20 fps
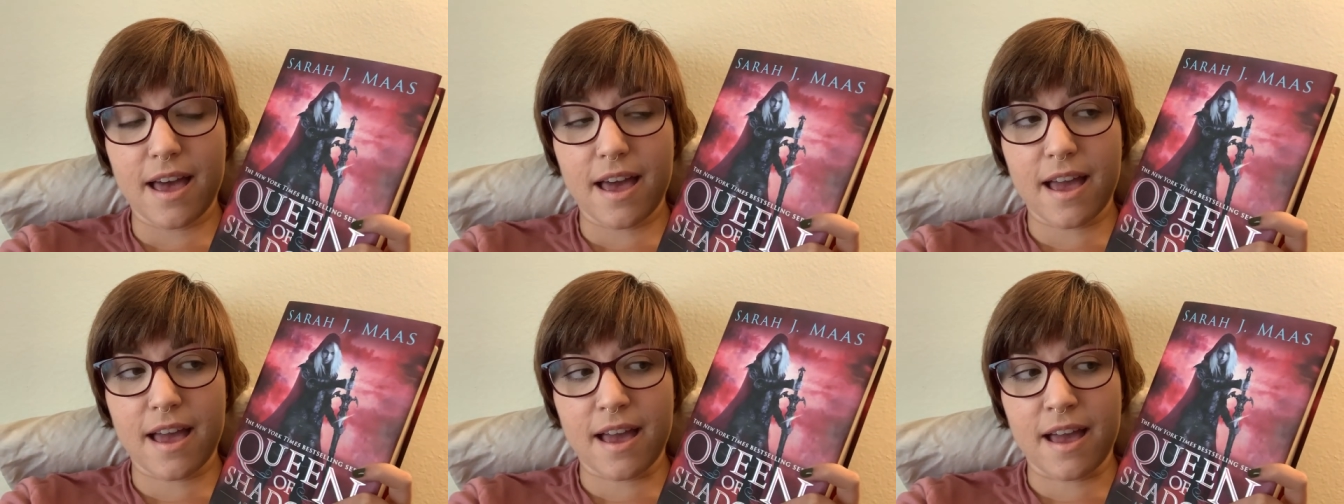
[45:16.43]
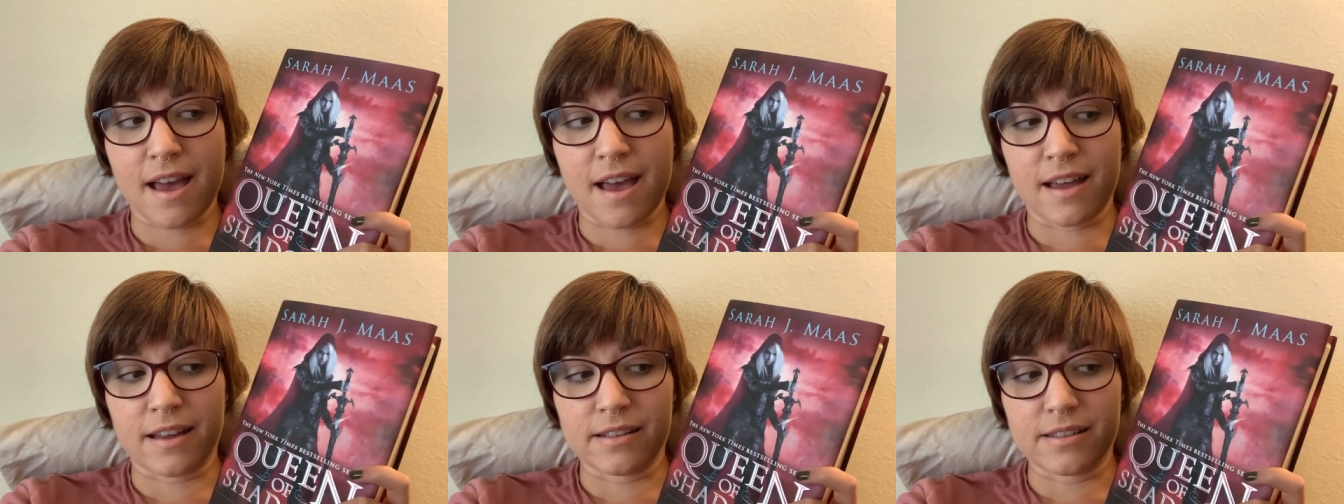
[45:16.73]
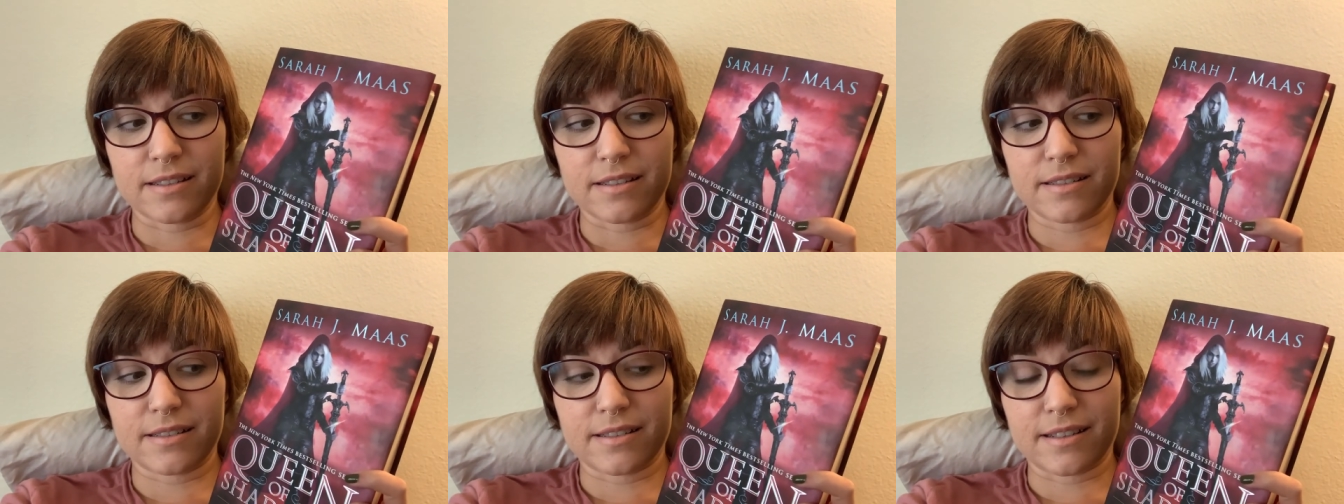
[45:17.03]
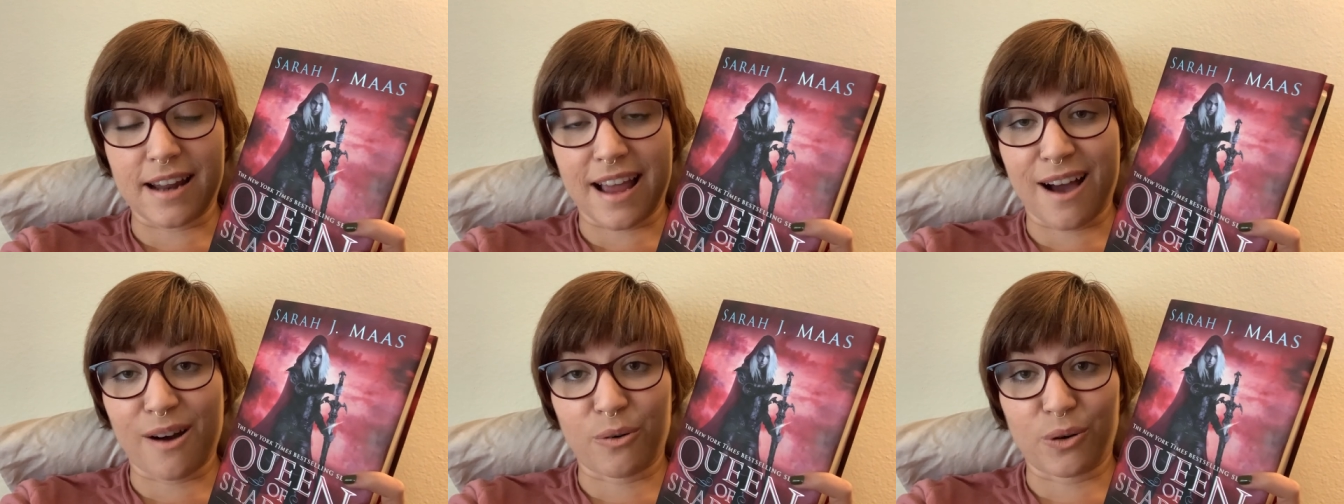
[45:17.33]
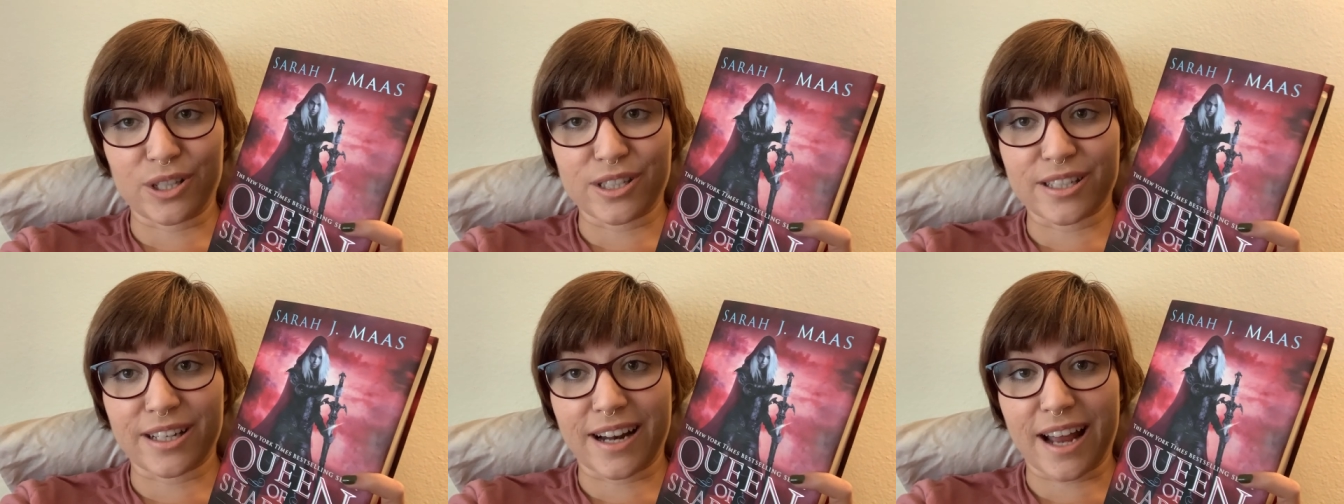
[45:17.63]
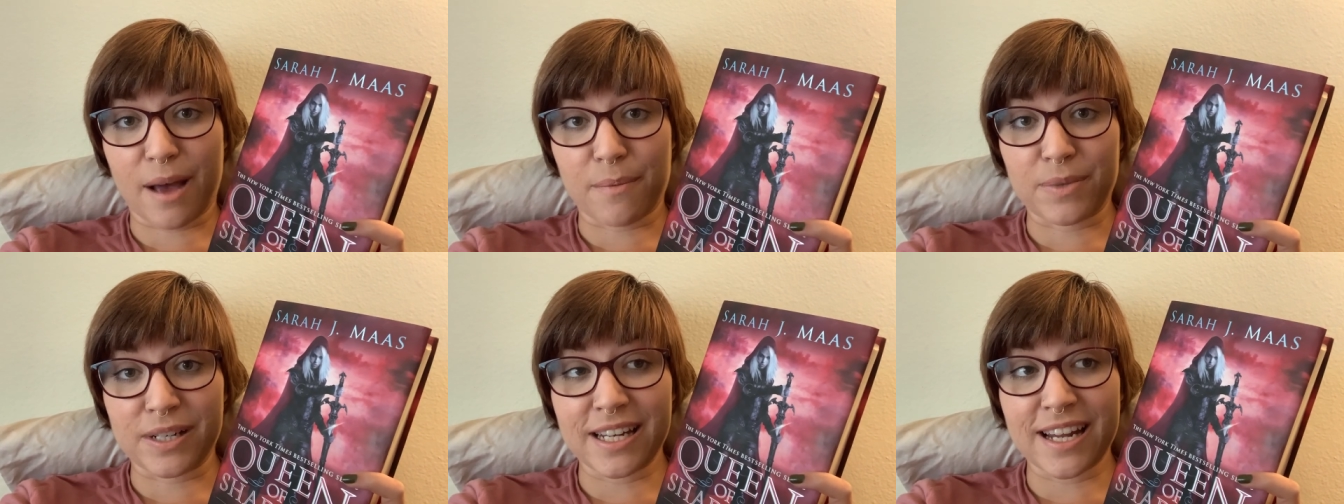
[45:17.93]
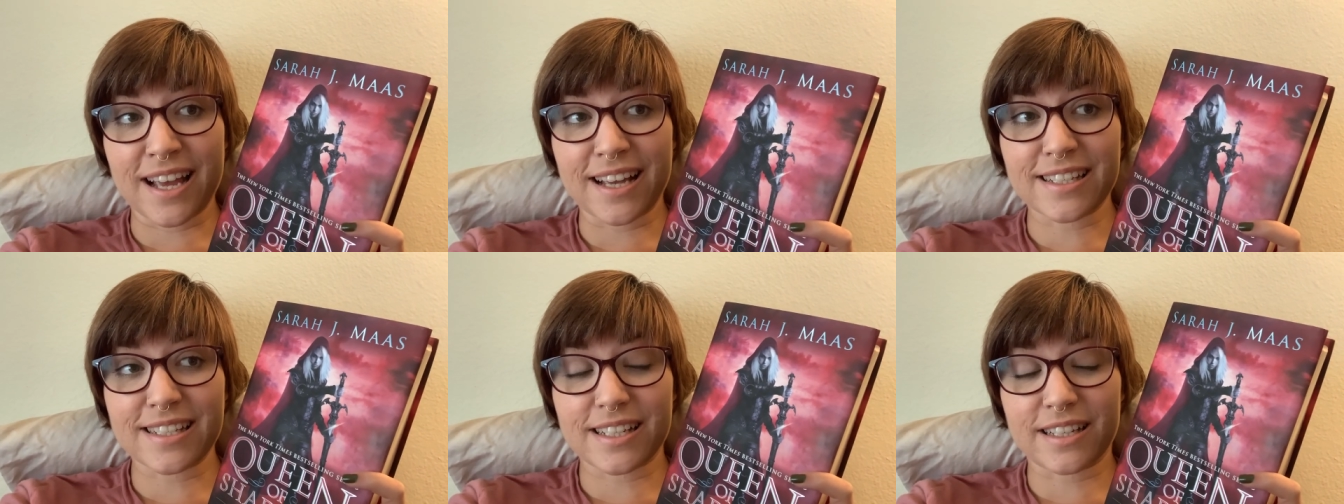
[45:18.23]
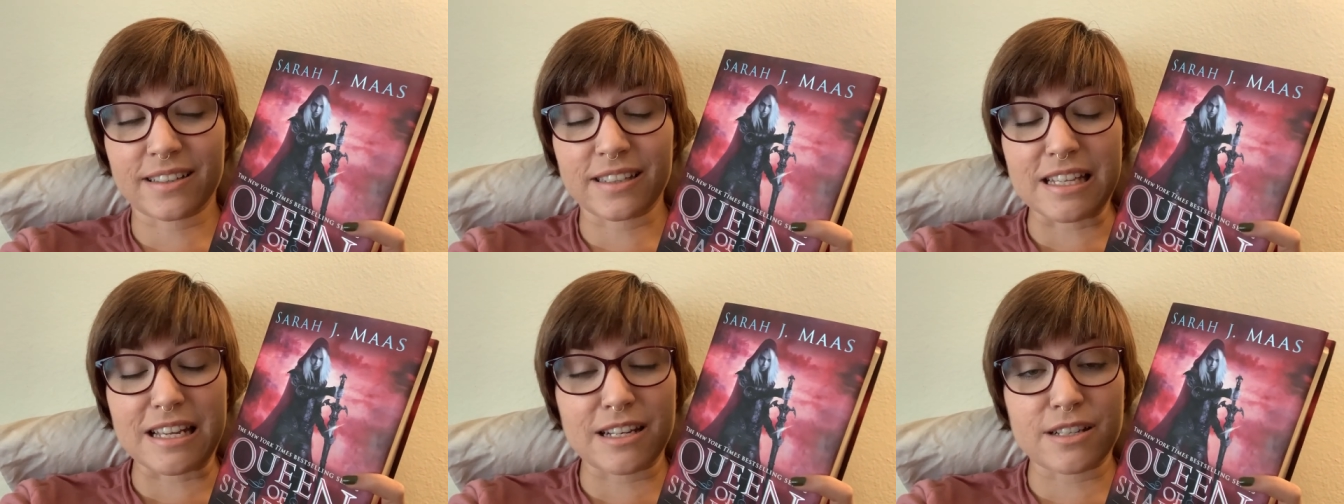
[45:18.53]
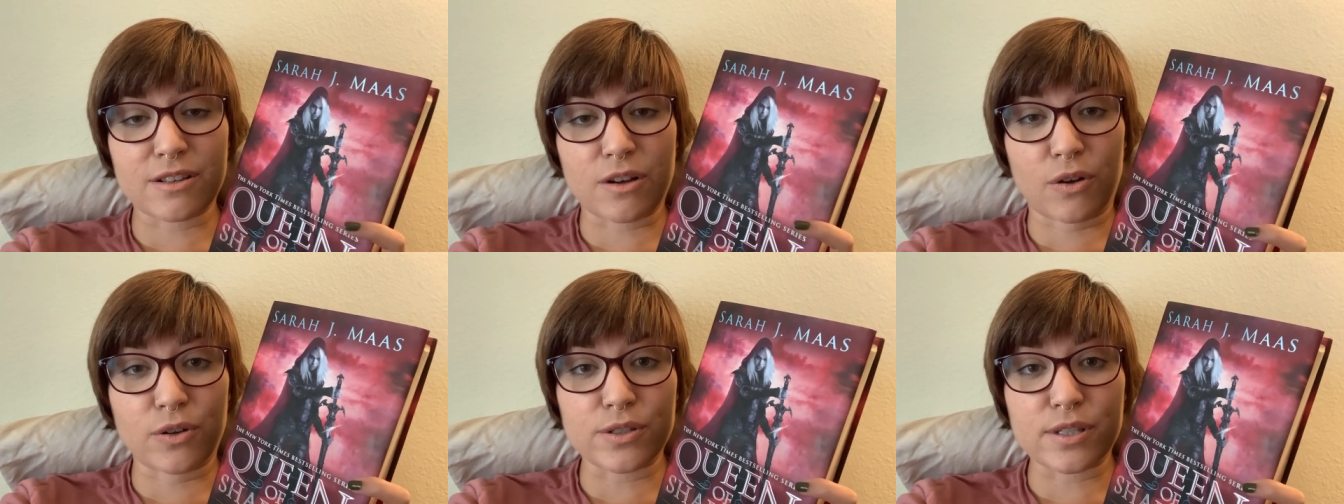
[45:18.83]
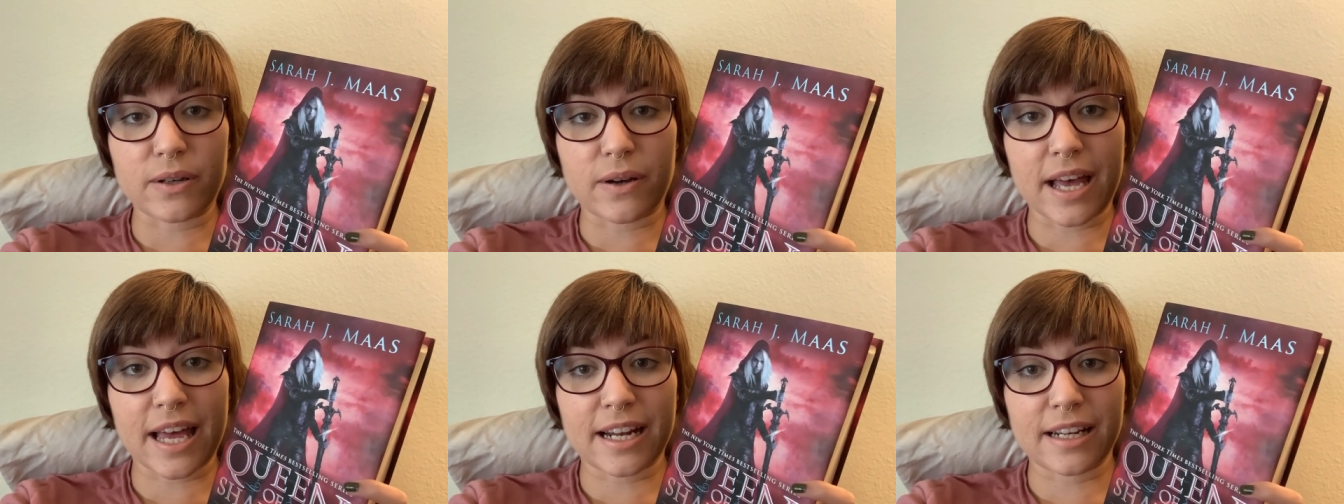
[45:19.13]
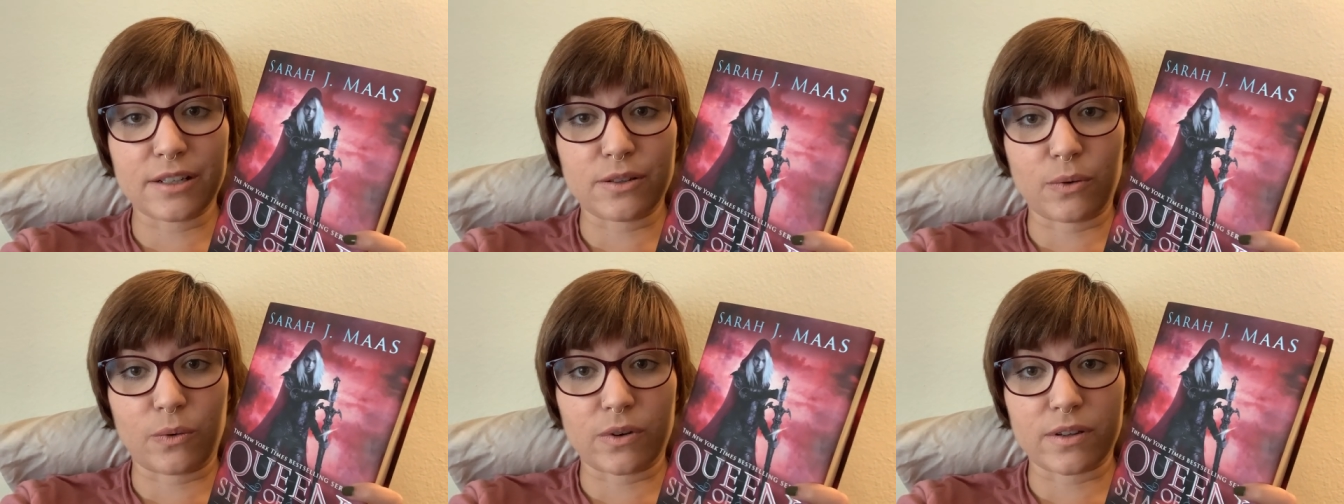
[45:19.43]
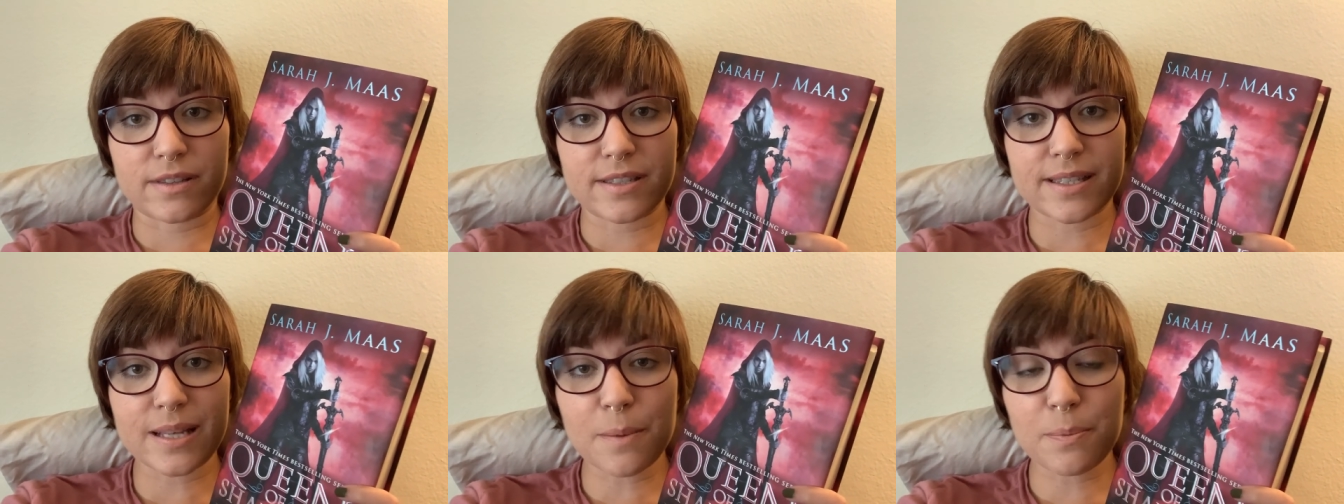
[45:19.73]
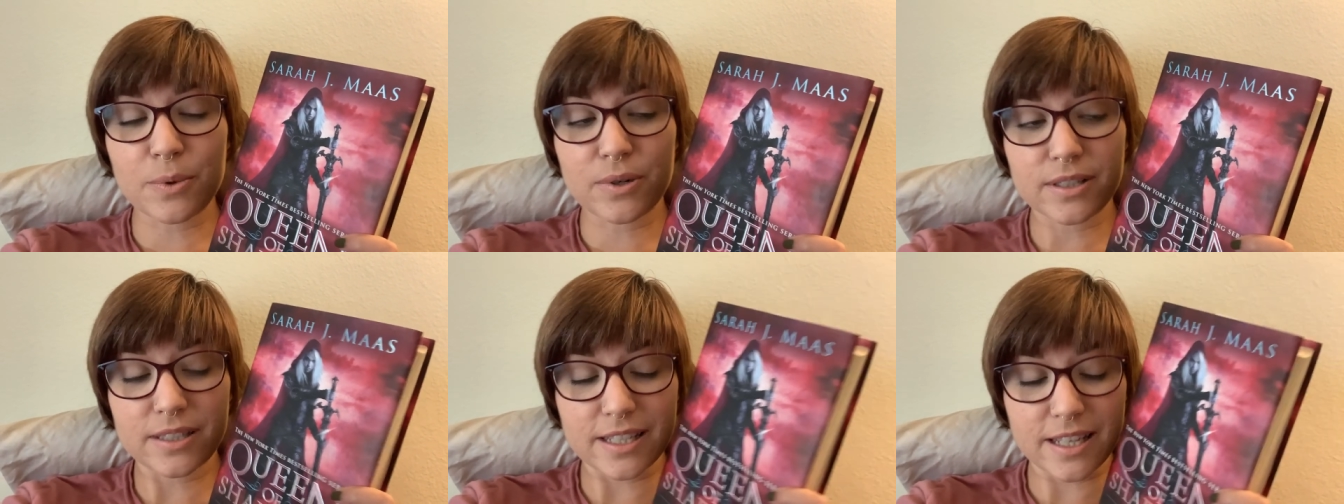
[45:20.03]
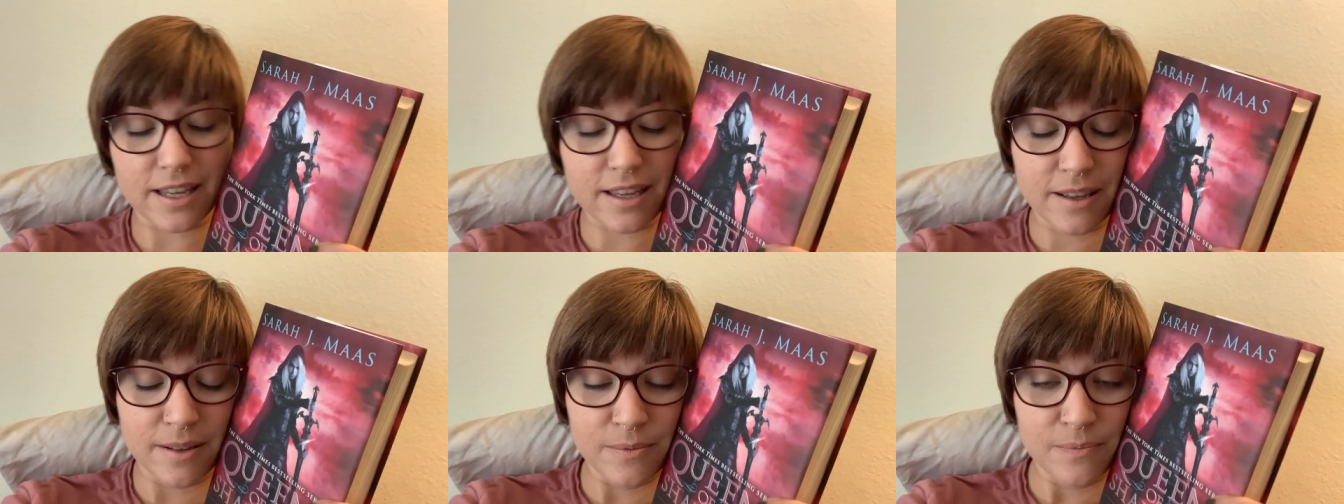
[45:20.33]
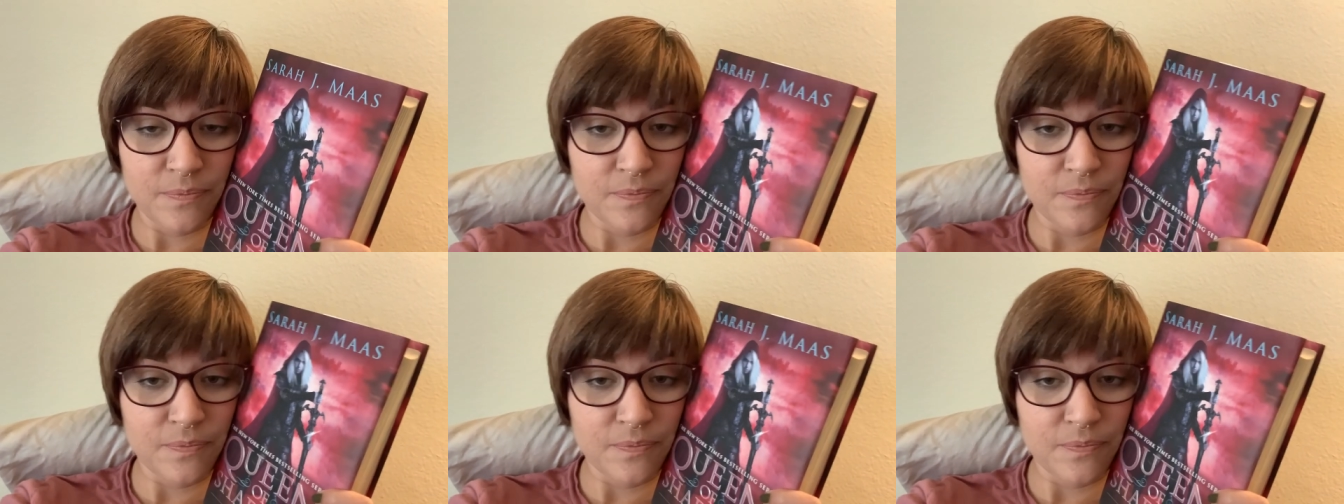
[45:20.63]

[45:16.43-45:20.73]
And now what's going to happen next? Elide is also heading north separately.